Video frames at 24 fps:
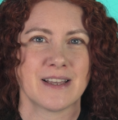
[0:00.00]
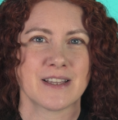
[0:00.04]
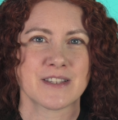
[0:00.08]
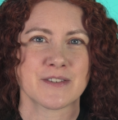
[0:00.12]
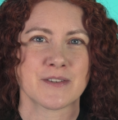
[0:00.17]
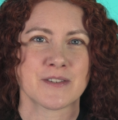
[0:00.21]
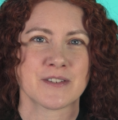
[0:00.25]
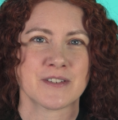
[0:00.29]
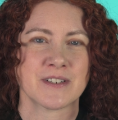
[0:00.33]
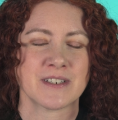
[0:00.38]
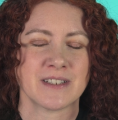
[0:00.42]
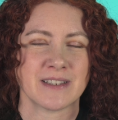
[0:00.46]
So
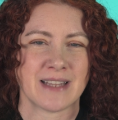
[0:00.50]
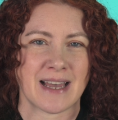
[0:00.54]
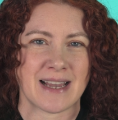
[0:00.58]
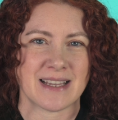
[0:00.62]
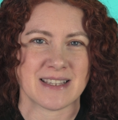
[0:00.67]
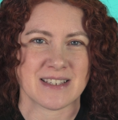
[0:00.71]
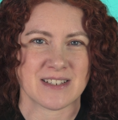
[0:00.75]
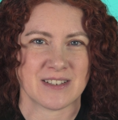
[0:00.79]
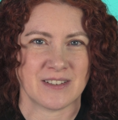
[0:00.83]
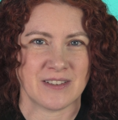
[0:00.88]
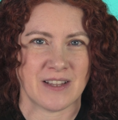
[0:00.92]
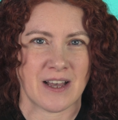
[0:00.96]
it's going to
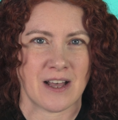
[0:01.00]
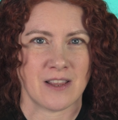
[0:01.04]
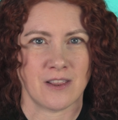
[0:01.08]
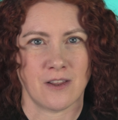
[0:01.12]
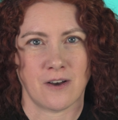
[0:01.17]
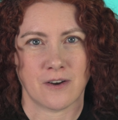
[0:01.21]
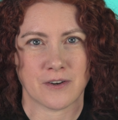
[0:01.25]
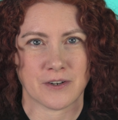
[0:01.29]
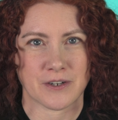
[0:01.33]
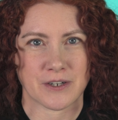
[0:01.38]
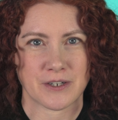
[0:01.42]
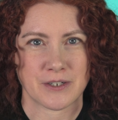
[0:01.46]
last a lot
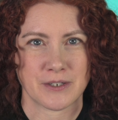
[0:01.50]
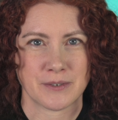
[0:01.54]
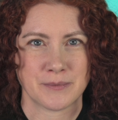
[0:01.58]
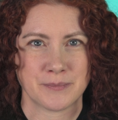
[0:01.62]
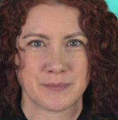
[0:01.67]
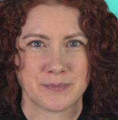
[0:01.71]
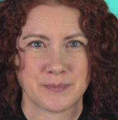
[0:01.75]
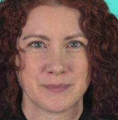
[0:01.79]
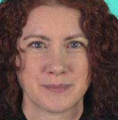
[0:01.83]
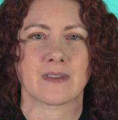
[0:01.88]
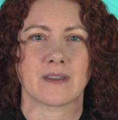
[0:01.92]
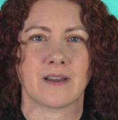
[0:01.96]
longer.
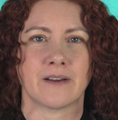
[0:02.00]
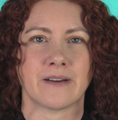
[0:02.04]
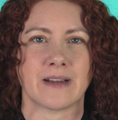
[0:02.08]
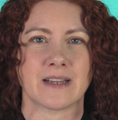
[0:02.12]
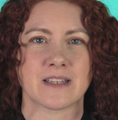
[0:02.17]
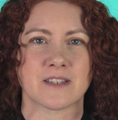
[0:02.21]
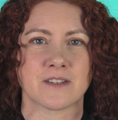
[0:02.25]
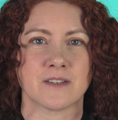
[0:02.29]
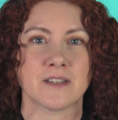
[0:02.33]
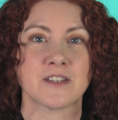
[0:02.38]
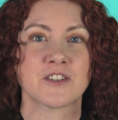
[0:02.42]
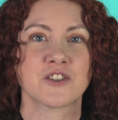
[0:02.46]
All
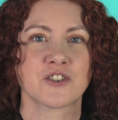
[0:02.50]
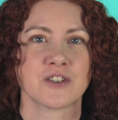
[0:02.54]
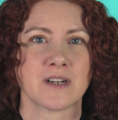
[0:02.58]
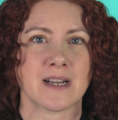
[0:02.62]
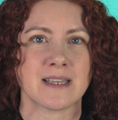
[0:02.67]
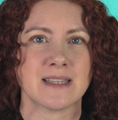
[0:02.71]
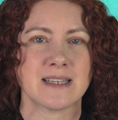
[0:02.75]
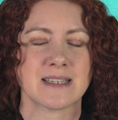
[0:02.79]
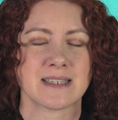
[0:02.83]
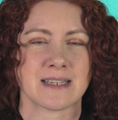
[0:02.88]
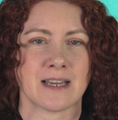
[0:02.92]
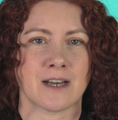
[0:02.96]
right, so let's try
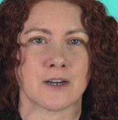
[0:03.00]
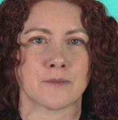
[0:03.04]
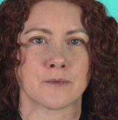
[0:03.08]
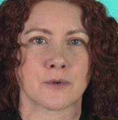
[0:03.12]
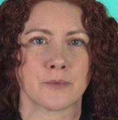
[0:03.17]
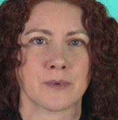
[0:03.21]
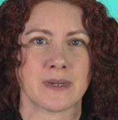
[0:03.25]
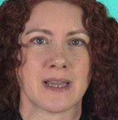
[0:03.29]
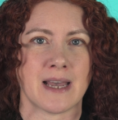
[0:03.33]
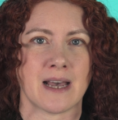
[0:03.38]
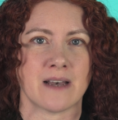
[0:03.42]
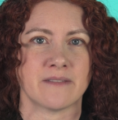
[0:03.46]
this out where
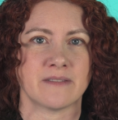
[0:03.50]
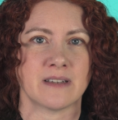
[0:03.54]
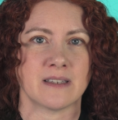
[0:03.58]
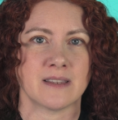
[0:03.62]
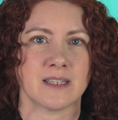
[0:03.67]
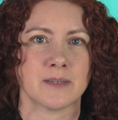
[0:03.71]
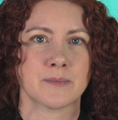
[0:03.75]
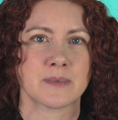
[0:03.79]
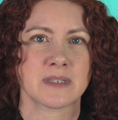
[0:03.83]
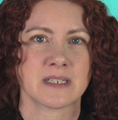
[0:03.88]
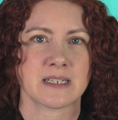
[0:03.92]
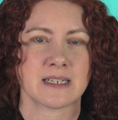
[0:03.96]
we have a
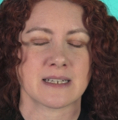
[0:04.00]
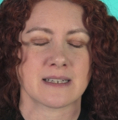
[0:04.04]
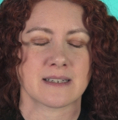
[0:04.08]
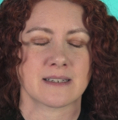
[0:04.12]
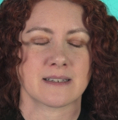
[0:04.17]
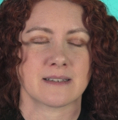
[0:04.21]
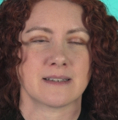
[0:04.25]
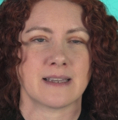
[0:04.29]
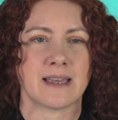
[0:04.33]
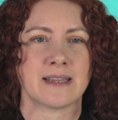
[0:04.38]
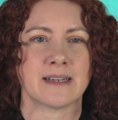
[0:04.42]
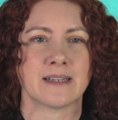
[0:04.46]

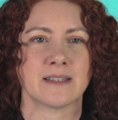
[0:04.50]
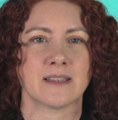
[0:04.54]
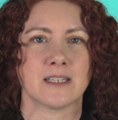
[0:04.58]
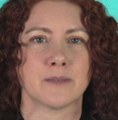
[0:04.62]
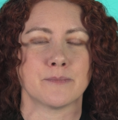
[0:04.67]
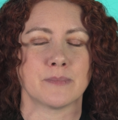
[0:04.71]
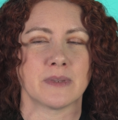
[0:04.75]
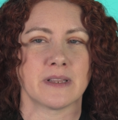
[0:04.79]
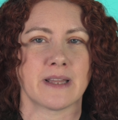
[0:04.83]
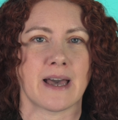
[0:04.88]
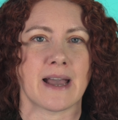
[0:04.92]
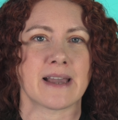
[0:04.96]
lipstick and a
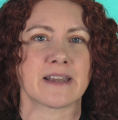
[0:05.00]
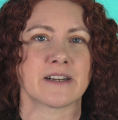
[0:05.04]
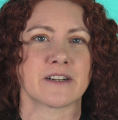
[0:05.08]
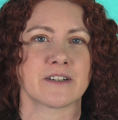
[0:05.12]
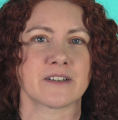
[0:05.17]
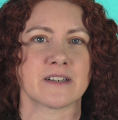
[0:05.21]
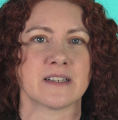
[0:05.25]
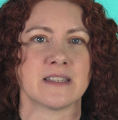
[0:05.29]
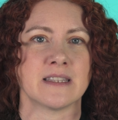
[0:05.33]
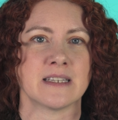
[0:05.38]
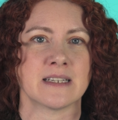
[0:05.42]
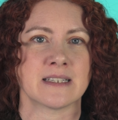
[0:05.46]
lip
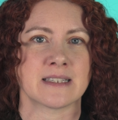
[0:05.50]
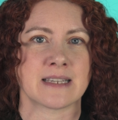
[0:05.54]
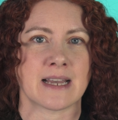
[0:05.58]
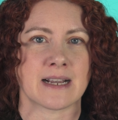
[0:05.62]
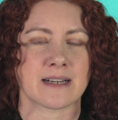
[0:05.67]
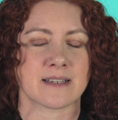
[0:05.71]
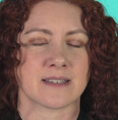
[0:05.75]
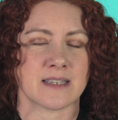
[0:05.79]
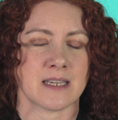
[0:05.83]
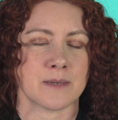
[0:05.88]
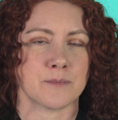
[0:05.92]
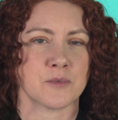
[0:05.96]
liner in the
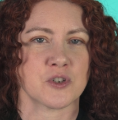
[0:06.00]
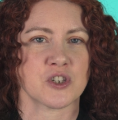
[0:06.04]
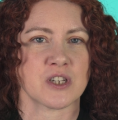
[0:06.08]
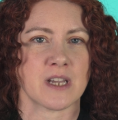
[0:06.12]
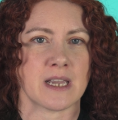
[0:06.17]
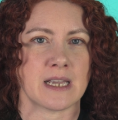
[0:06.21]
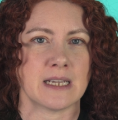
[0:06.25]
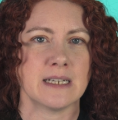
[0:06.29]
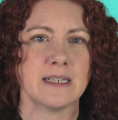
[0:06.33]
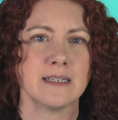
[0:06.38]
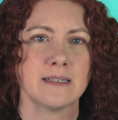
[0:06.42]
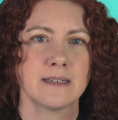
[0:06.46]
exact same
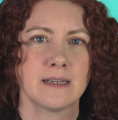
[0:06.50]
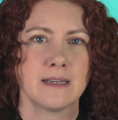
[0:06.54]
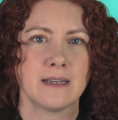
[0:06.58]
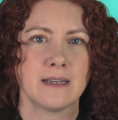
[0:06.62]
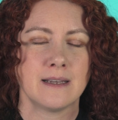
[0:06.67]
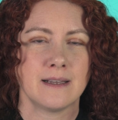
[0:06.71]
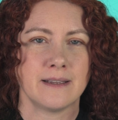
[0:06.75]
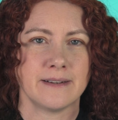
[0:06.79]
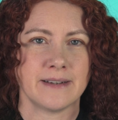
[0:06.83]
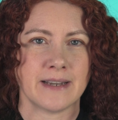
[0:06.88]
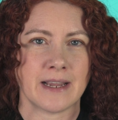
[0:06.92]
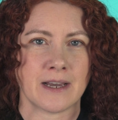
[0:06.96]
shade.
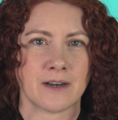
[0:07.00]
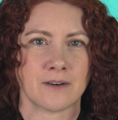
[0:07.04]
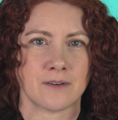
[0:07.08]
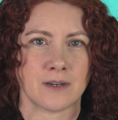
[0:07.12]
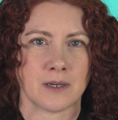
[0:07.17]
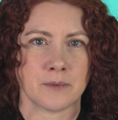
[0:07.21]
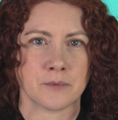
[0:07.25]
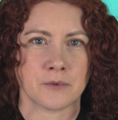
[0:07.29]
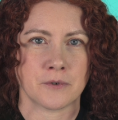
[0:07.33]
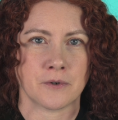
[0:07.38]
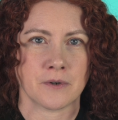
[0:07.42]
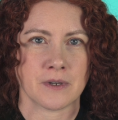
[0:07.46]
Now
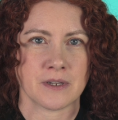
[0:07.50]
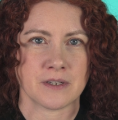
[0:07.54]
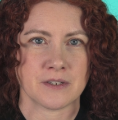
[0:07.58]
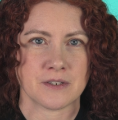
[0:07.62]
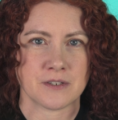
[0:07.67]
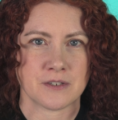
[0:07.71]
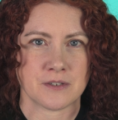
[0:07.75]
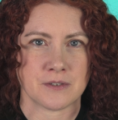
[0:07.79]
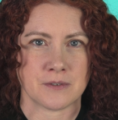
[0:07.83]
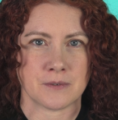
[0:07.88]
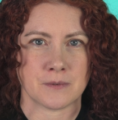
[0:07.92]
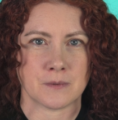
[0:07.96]
I'm going
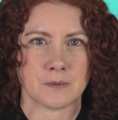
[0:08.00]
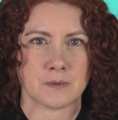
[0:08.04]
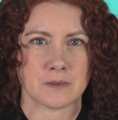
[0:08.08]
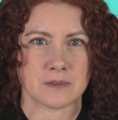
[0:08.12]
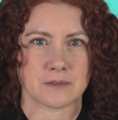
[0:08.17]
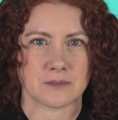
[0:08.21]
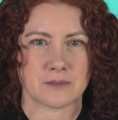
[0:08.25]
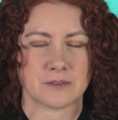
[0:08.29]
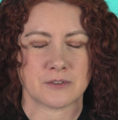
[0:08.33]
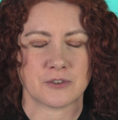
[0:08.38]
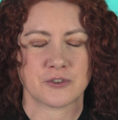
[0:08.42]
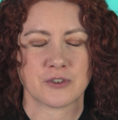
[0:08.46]
to
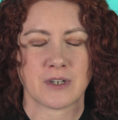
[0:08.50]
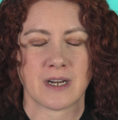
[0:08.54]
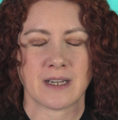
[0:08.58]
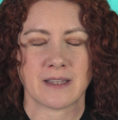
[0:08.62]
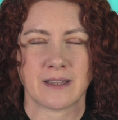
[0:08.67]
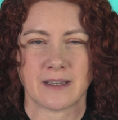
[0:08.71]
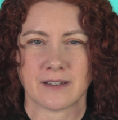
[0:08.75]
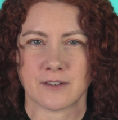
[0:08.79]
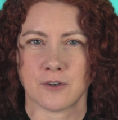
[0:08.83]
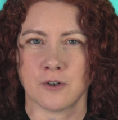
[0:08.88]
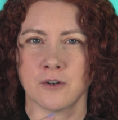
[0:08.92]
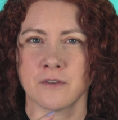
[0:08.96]
try
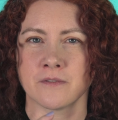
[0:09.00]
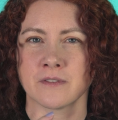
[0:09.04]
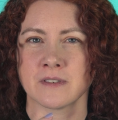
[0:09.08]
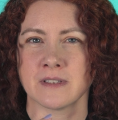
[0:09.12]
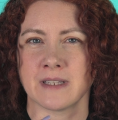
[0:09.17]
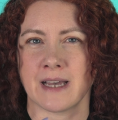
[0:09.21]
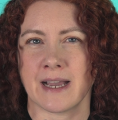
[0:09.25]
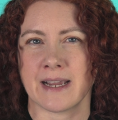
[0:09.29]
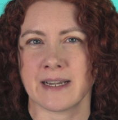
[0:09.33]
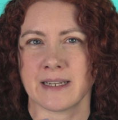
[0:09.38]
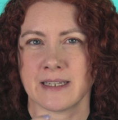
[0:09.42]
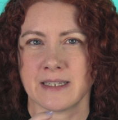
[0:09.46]
like
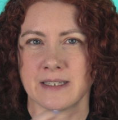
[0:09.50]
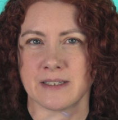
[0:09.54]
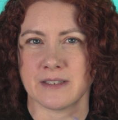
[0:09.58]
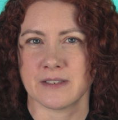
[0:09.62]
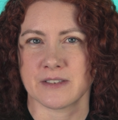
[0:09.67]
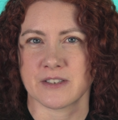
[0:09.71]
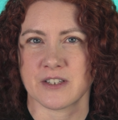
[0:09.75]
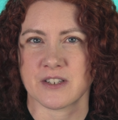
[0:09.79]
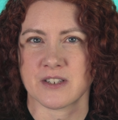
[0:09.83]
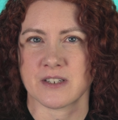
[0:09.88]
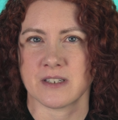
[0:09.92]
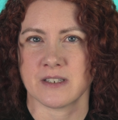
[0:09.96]
overlining
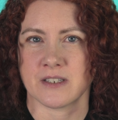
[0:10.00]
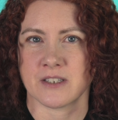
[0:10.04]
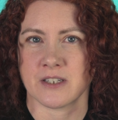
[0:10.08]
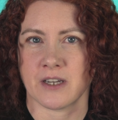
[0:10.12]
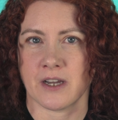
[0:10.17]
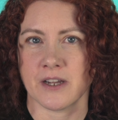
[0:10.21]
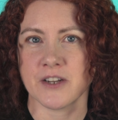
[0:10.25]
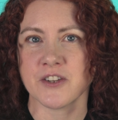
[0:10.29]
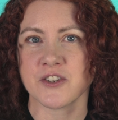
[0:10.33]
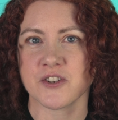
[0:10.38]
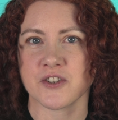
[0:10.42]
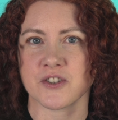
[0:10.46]
just a
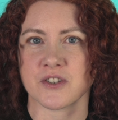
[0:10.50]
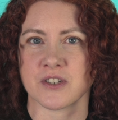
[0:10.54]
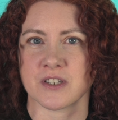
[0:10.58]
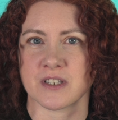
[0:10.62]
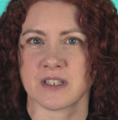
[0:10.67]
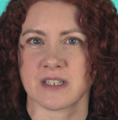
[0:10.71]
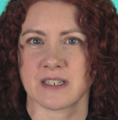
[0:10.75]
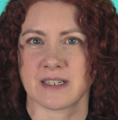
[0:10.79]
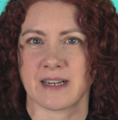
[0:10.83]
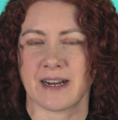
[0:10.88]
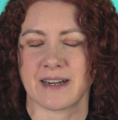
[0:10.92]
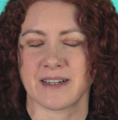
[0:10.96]
touch,
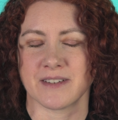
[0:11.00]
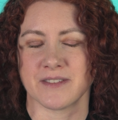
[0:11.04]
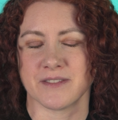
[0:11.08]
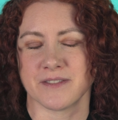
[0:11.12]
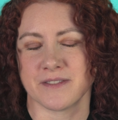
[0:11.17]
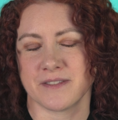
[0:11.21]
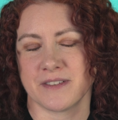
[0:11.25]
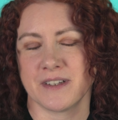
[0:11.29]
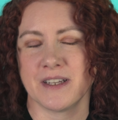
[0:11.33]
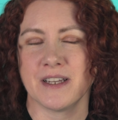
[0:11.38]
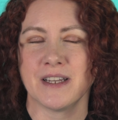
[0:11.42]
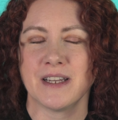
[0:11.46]
just to kind of,
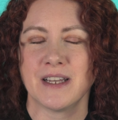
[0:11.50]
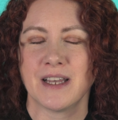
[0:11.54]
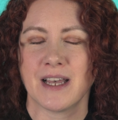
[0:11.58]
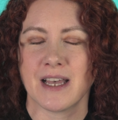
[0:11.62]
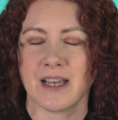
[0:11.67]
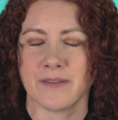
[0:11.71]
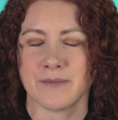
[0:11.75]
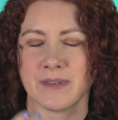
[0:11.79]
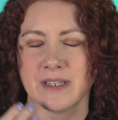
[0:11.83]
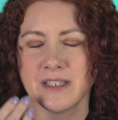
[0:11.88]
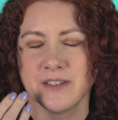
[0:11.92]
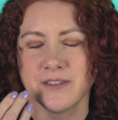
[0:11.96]

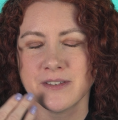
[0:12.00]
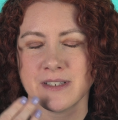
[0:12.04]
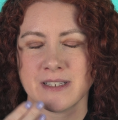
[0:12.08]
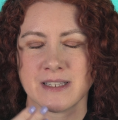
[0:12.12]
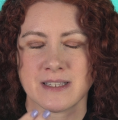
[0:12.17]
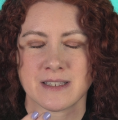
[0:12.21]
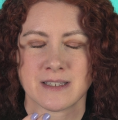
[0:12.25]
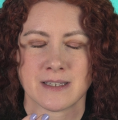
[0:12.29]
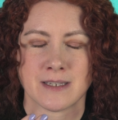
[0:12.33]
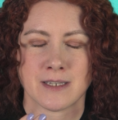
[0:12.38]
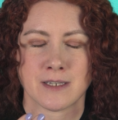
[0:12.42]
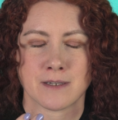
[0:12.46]
you can
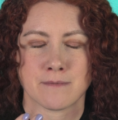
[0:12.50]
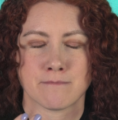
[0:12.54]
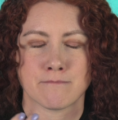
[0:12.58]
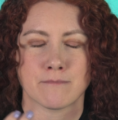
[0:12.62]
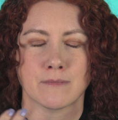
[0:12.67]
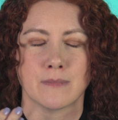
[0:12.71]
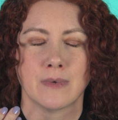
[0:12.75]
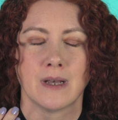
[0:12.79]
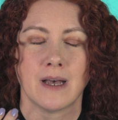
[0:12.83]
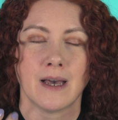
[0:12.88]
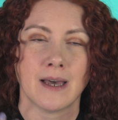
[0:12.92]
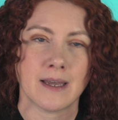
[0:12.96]
see
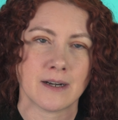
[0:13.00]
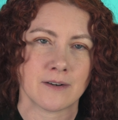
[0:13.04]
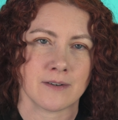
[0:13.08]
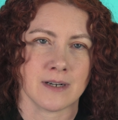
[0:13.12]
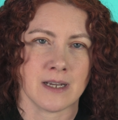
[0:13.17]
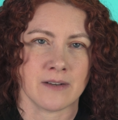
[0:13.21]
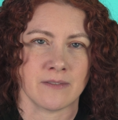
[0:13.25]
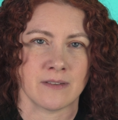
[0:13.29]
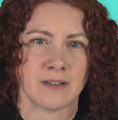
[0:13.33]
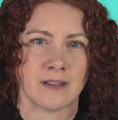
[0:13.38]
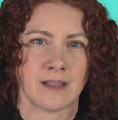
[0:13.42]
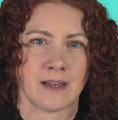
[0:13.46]
I don't
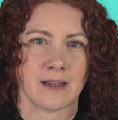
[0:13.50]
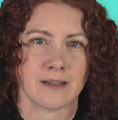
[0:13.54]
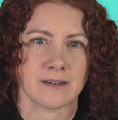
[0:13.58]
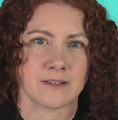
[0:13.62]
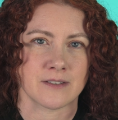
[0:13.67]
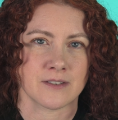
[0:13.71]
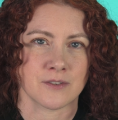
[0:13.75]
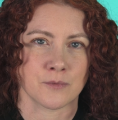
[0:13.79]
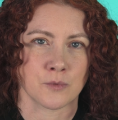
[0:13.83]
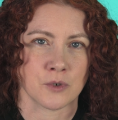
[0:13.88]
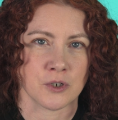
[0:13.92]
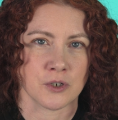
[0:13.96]
have a lot
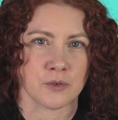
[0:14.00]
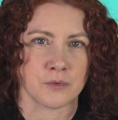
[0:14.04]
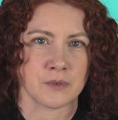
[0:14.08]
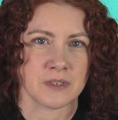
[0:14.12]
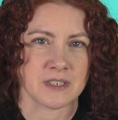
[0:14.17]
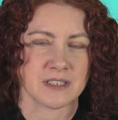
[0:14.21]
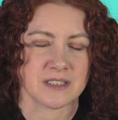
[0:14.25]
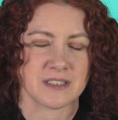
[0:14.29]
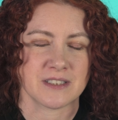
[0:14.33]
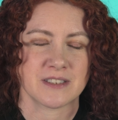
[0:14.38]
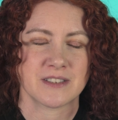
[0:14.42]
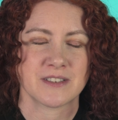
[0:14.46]
to work with.